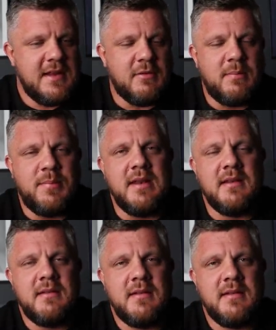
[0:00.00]
you know,
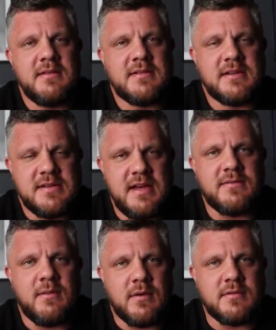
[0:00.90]
being
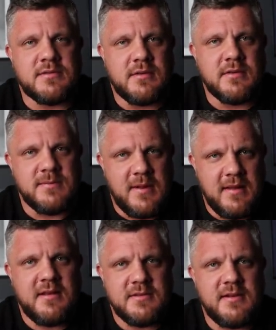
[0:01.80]
successful at World's Strongest
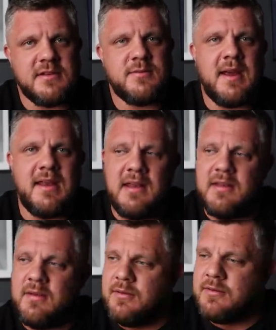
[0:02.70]
Man. That's what I
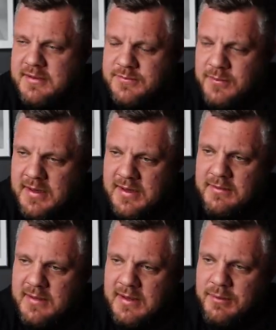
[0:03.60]
need to do. That's when I
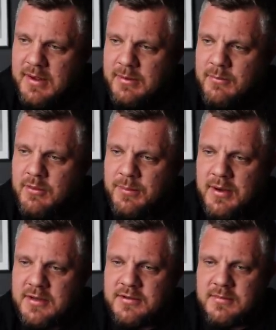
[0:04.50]
put a bit more
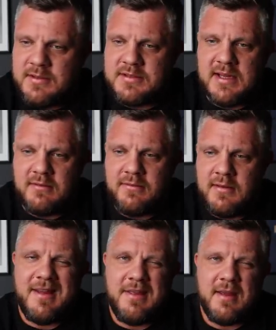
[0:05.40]
pressure on
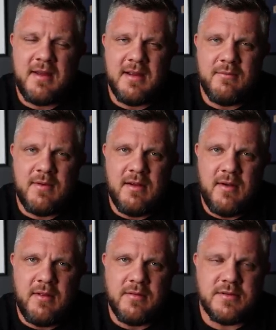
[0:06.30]
myself. I think I
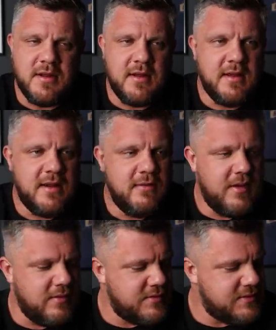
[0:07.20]
relish that. I
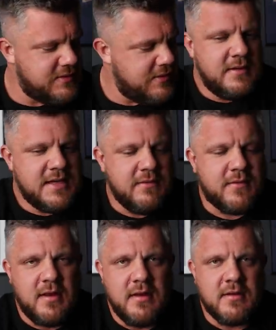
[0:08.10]
relish the
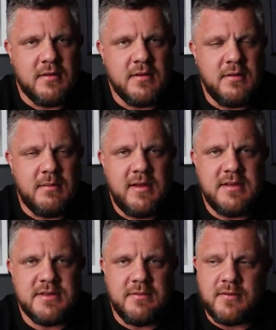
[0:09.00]
self-critical. You know, I'm
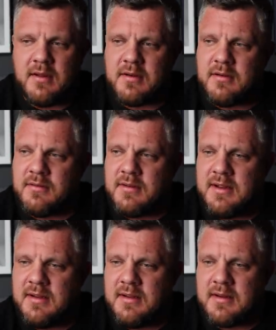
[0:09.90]
very self-critical.
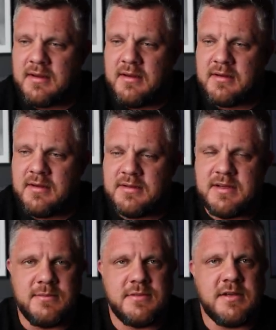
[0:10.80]
I
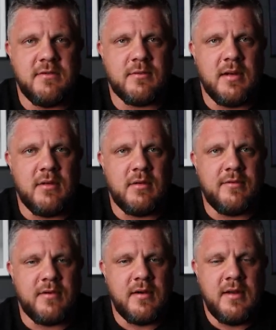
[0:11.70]
criticise myself quite a lot
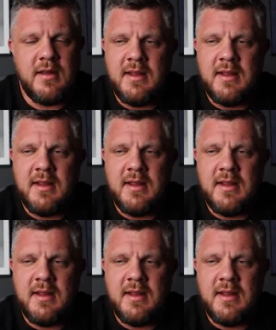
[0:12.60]
for